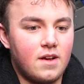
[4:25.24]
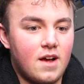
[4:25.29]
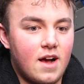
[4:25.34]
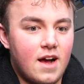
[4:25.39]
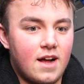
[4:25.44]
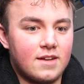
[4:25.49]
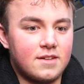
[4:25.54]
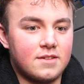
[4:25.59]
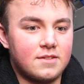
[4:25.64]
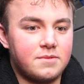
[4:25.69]

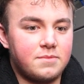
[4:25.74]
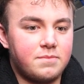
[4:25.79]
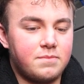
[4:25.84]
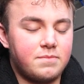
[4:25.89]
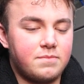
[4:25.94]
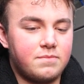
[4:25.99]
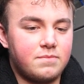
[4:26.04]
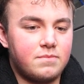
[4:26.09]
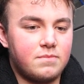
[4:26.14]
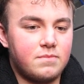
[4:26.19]
and
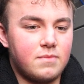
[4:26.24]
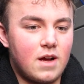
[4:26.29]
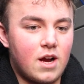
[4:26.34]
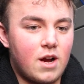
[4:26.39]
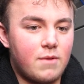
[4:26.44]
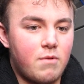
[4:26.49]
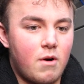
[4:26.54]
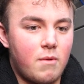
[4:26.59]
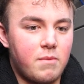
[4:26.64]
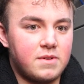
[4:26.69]
I
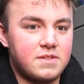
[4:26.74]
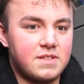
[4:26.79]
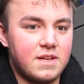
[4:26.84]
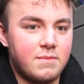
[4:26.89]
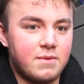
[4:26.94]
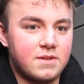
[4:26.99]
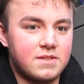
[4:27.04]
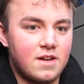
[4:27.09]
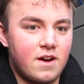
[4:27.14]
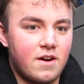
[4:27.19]
could probably see
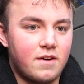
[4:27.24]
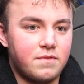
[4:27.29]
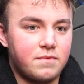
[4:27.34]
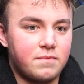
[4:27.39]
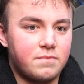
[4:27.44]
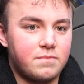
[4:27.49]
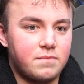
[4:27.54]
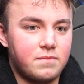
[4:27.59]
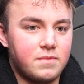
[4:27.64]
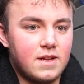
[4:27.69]
myself
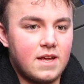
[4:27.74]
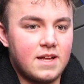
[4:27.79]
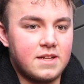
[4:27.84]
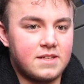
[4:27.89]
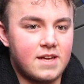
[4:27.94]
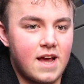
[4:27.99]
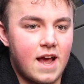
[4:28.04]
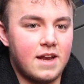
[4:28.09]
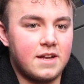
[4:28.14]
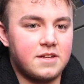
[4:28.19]
in
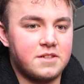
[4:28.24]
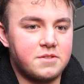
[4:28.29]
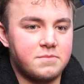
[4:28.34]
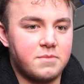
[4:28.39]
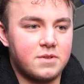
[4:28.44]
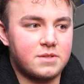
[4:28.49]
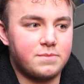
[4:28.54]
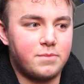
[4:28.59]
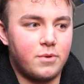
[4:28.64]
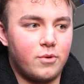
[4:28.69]
getting into
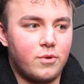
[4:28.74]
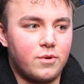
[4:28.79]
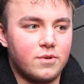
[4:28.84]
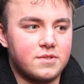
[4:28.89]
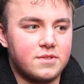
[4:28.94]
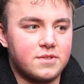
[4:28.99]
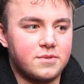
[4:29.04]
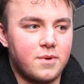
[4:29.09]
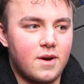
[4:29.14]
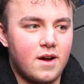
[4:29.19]
my
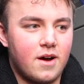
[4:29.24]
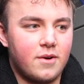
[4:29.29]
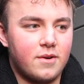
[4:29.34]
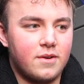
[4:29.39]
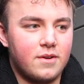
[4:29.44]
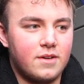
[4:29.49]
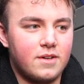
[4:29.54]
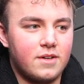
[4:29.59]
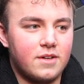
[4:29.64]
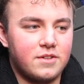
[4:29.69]
sports as well,
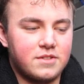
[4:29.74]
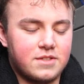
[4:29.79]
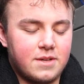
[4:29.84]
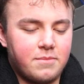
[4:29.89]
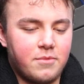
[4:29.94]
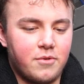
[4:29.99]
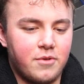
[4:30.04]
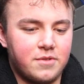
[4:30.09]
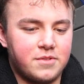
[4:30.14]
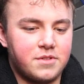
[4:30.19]
because I'm
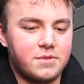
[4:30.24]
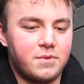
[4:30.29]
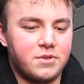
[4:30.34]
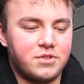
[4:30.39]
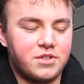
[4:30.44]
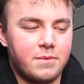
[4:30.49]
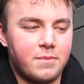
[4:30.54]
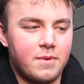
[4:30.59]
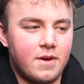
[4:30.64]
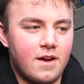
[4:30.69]
more into my
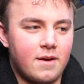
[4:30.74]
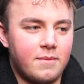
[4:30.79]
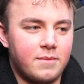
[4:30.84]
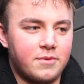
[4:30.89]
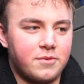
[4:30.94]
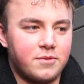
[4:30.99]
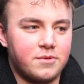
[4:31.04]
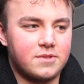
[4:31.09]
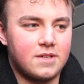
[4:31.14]
gym I am and all